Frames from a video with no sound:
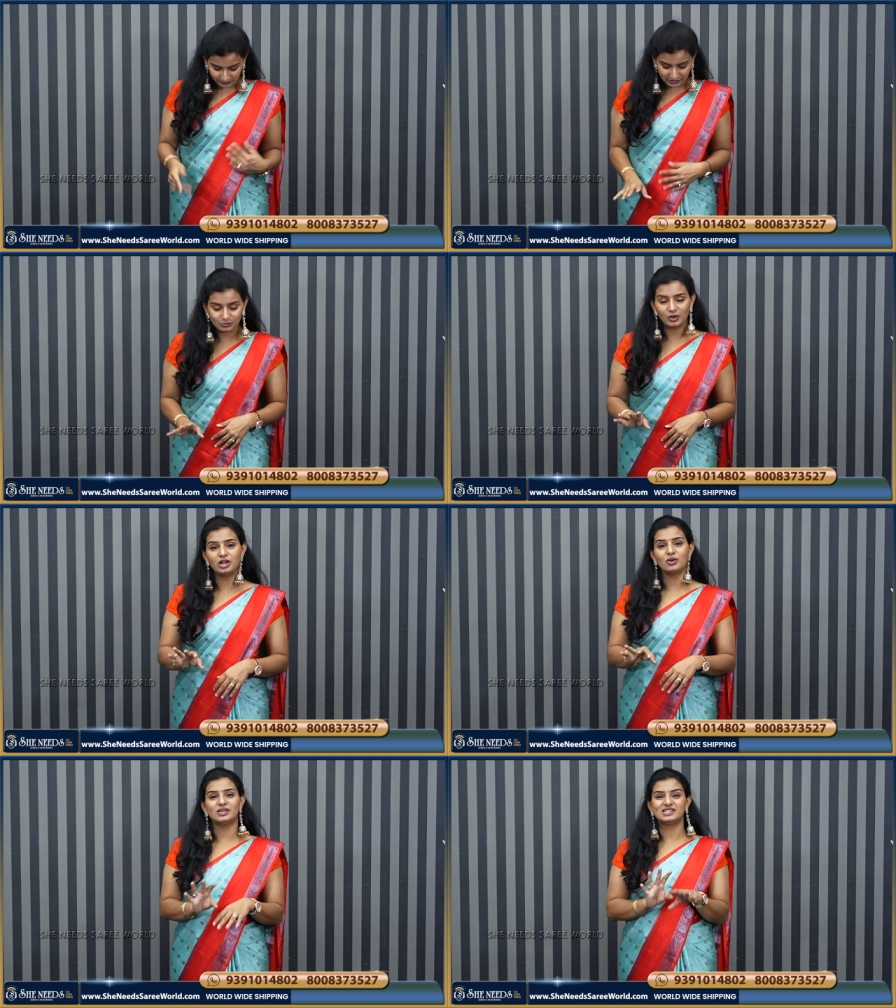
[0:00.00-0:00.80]
this
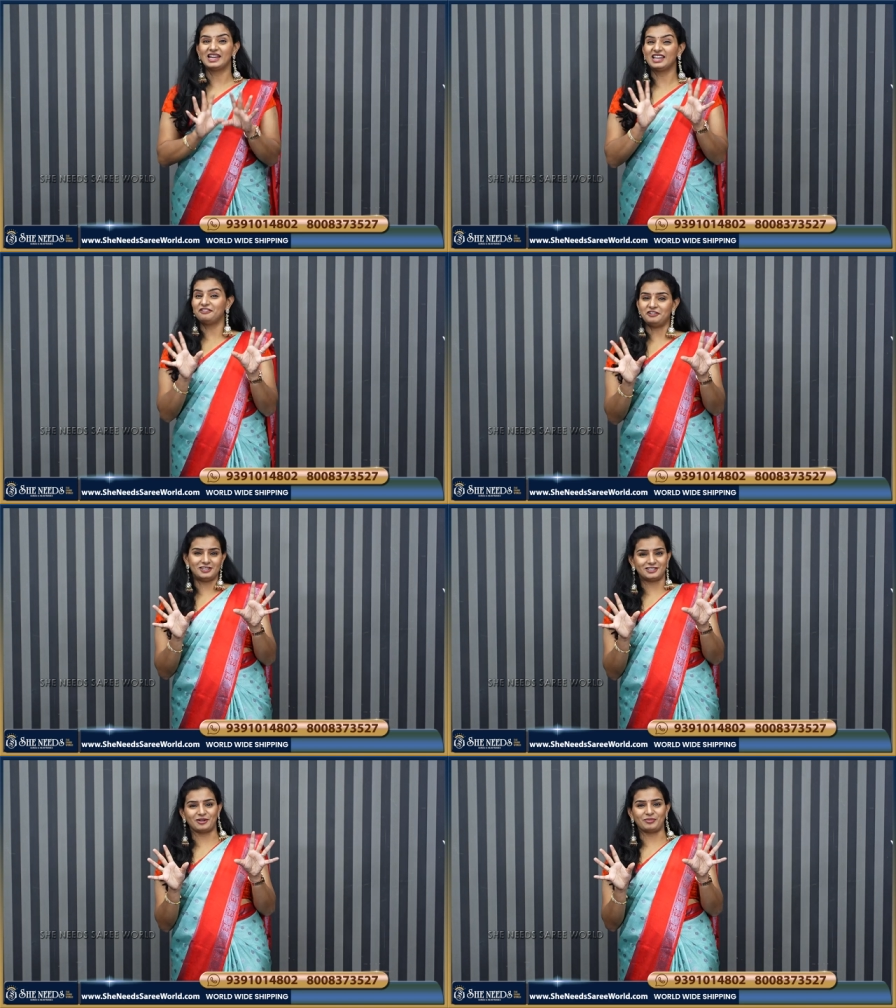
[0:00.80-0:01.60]
video is like a
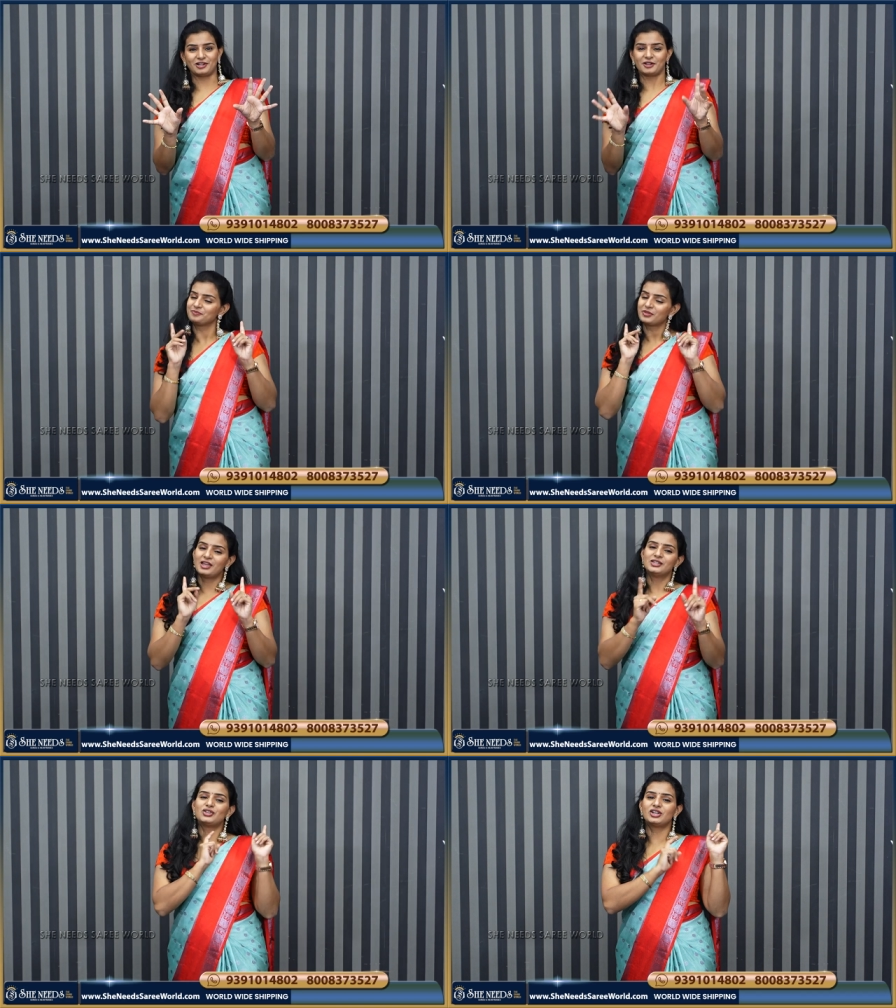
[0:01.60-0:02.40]
feast anamata.
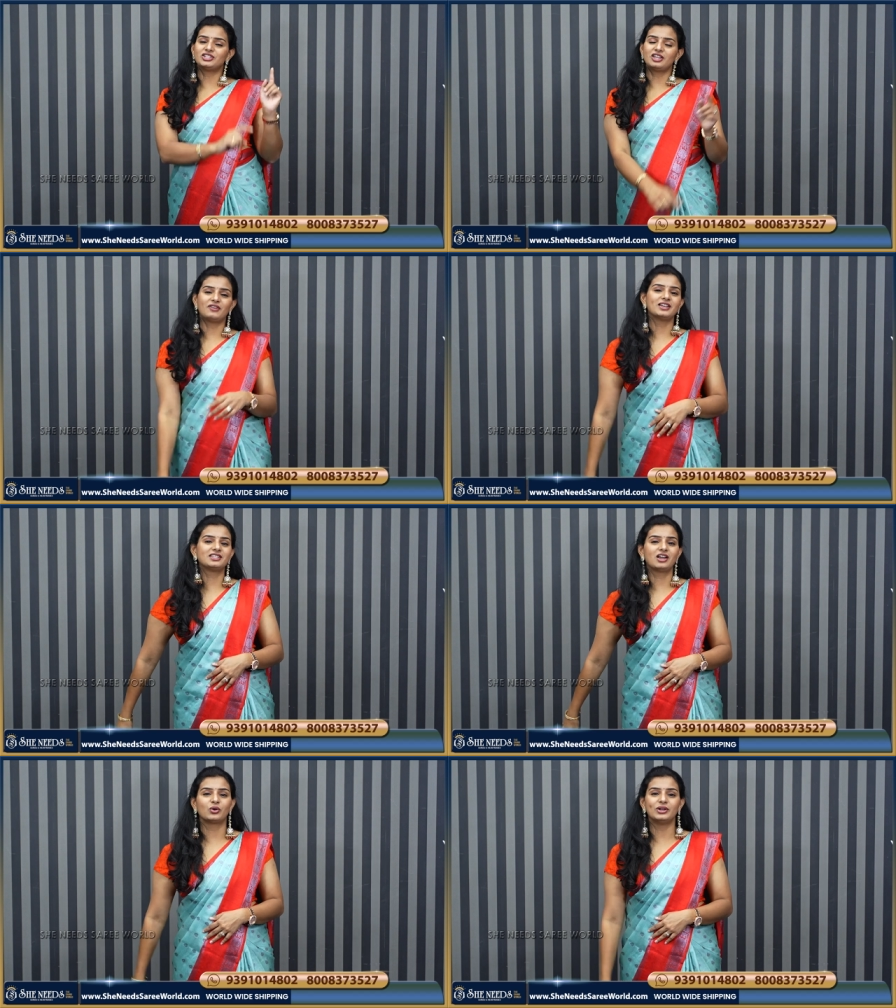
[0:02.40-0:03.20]
So nachite
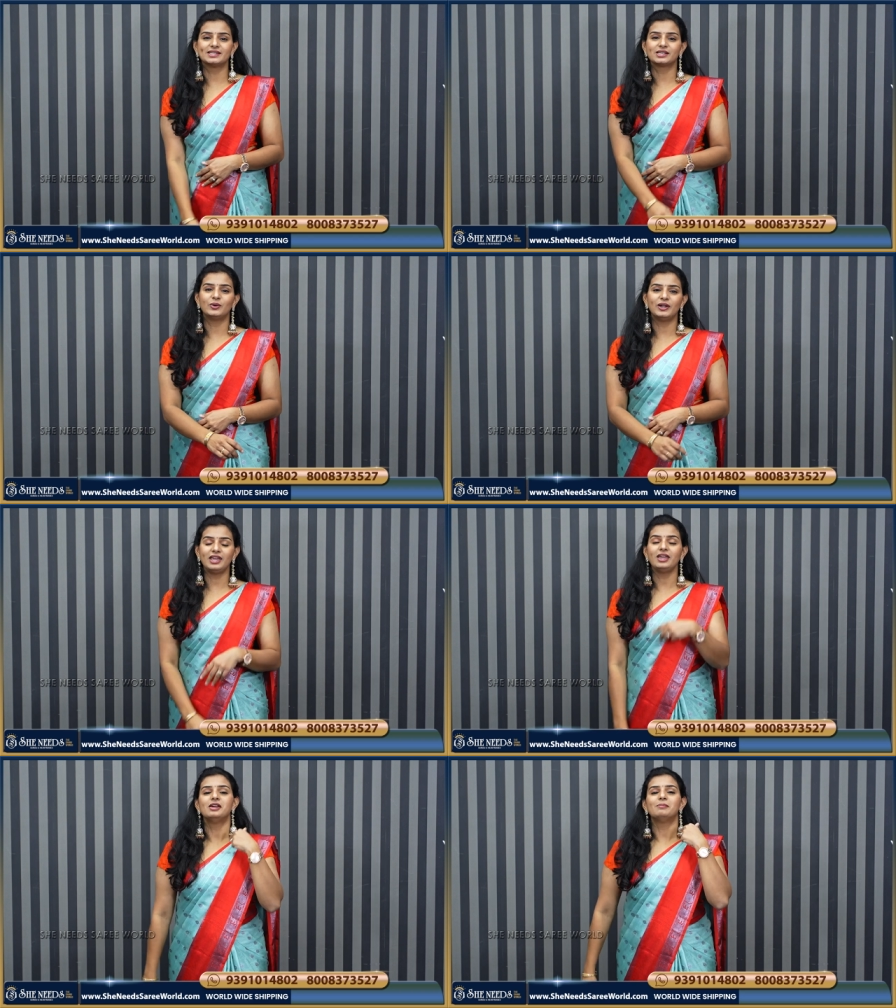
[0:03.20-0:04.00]
fast ga
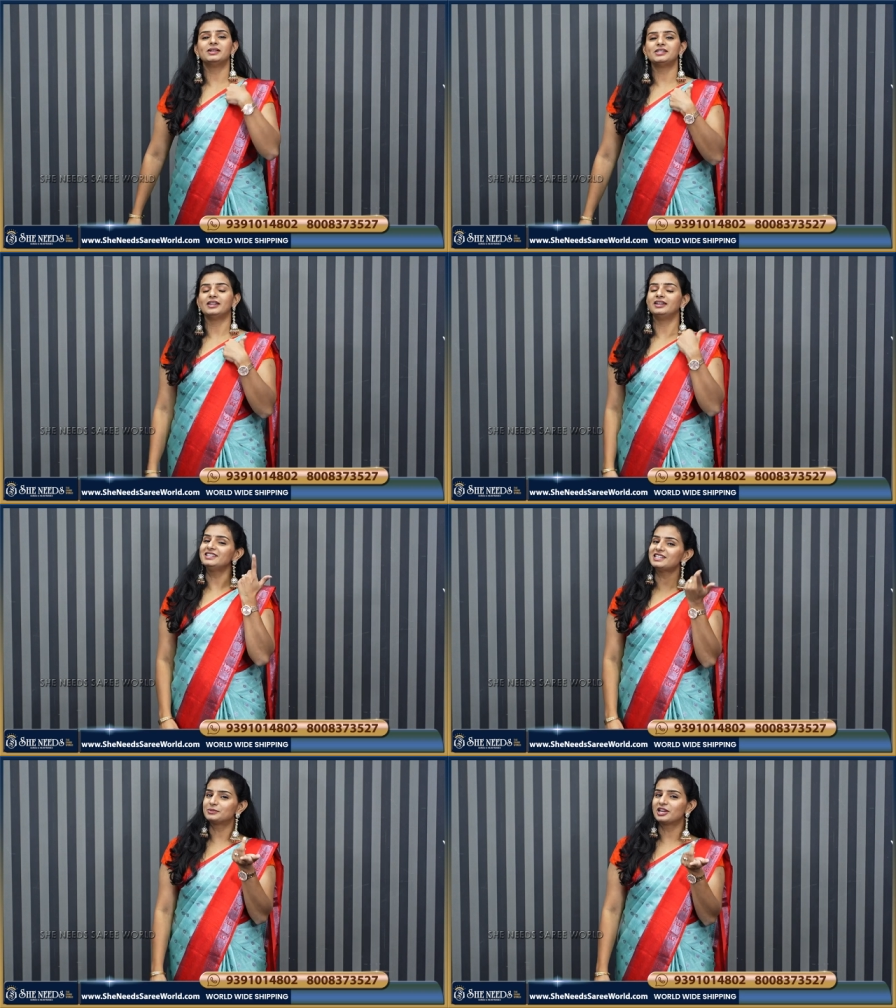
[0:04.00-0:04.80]
koneskondi, ma channel
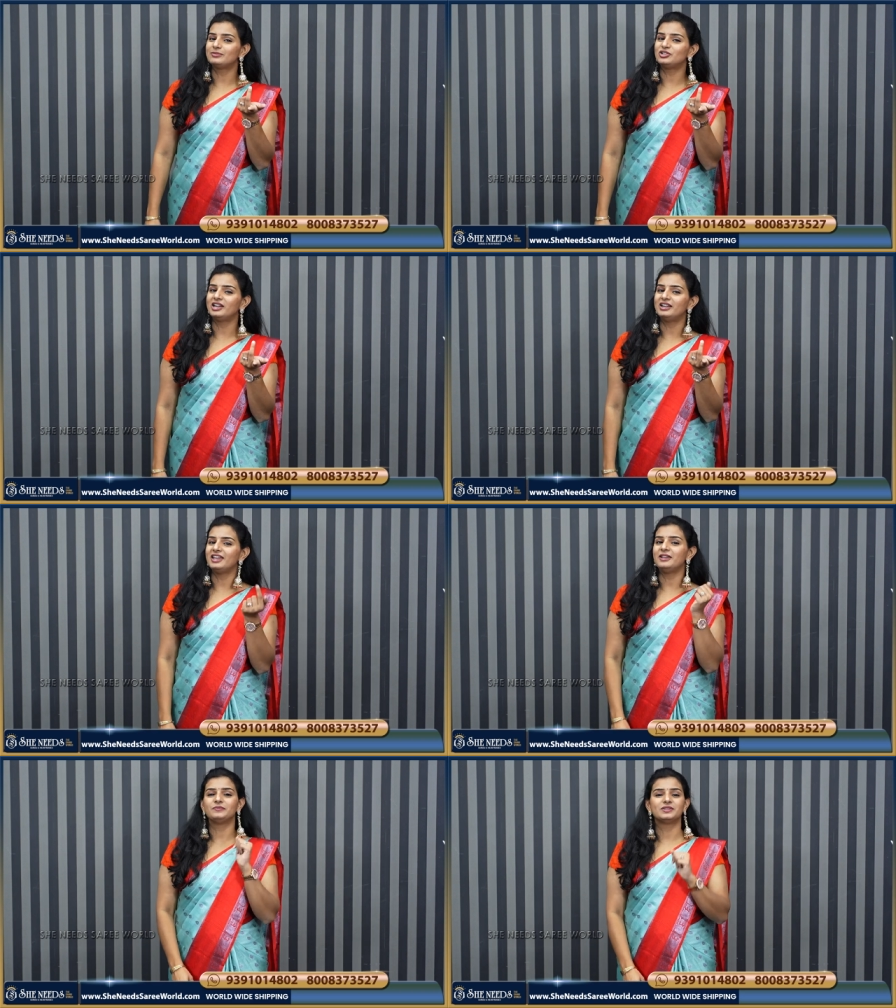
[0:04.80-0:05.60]
ki subscribe
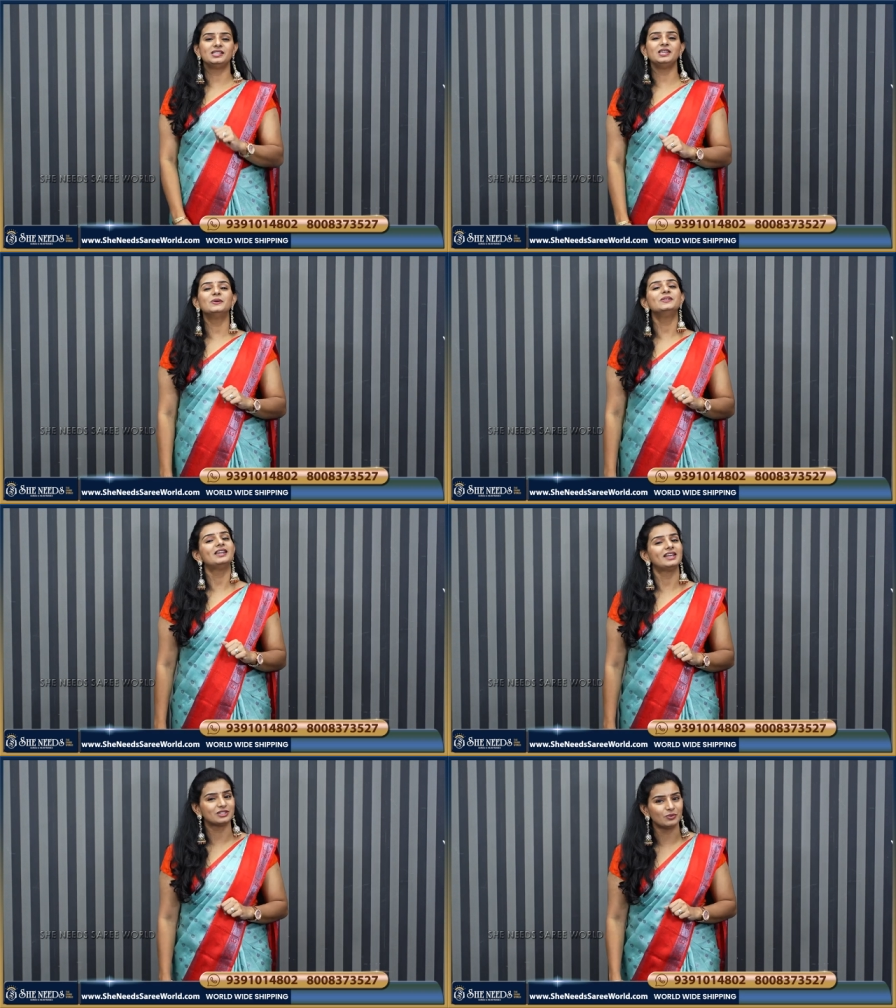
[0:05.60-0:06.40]
cheyandi. See you in
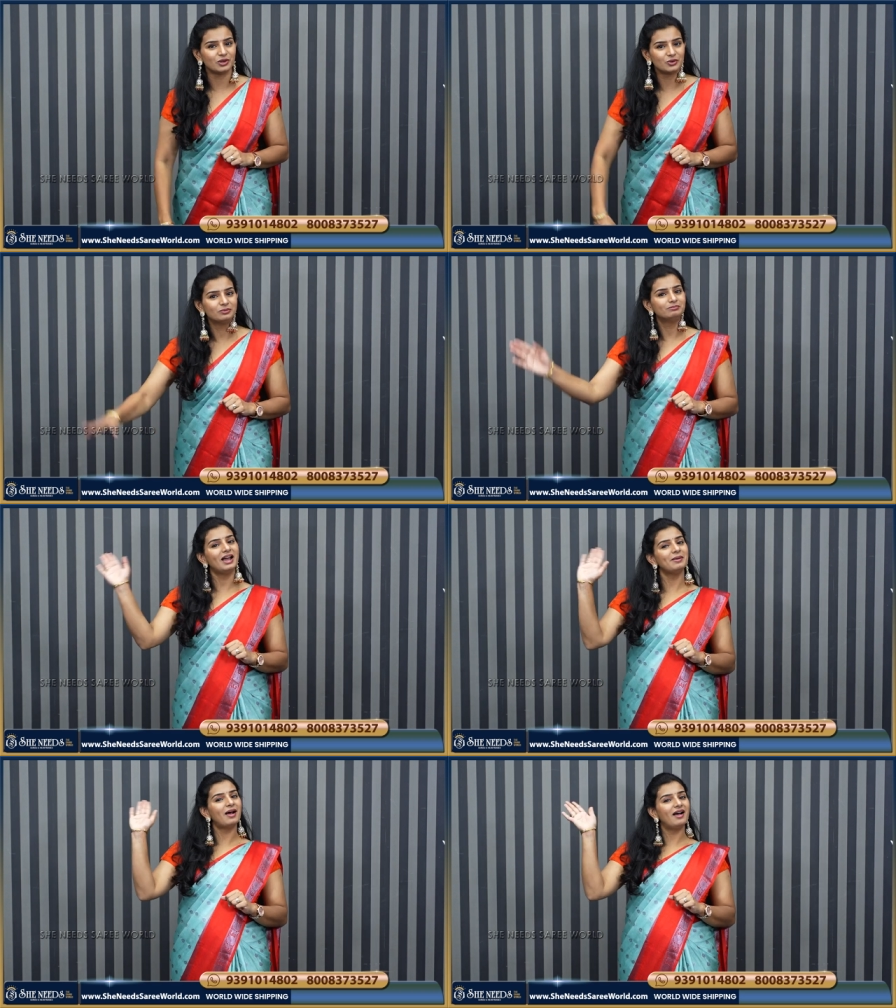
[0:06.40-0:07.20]
the next video.
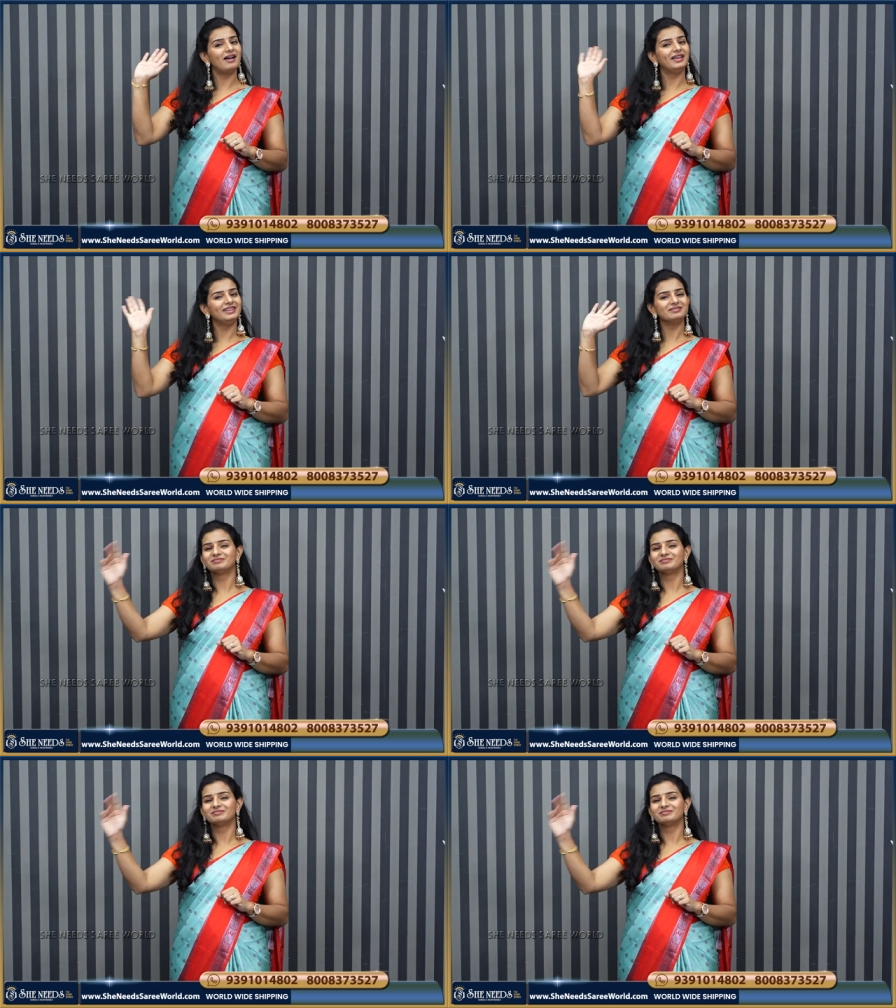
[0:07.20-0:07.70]
Bye bye.